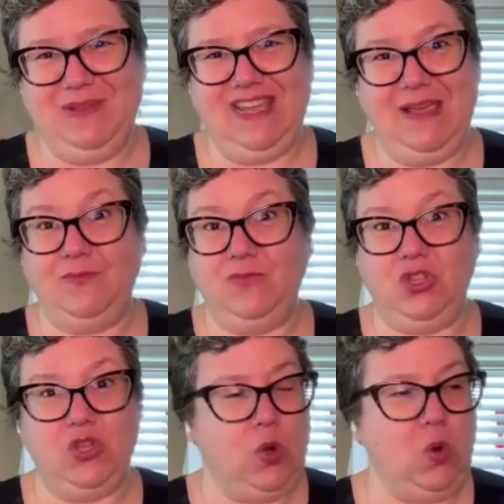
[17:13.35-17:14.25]
I
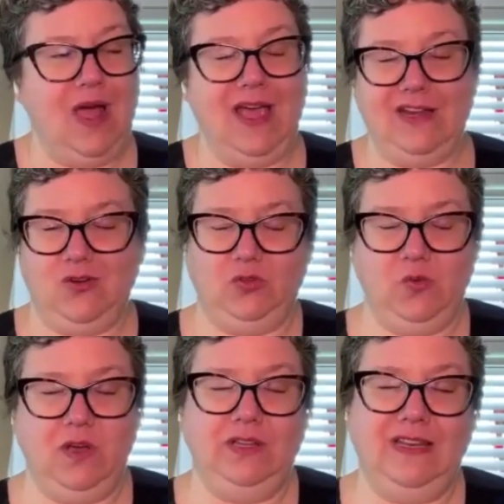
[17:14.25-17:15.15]
became, no, I
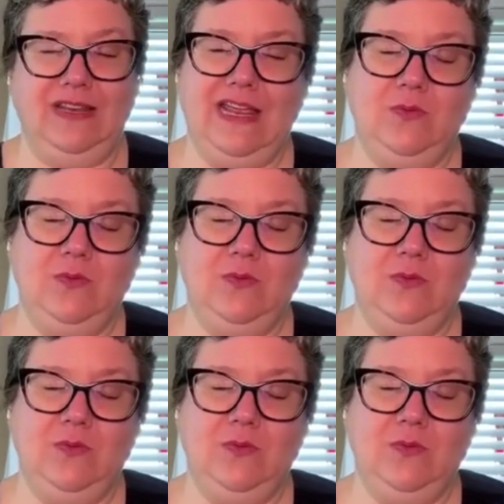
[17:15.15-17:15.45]
don't want.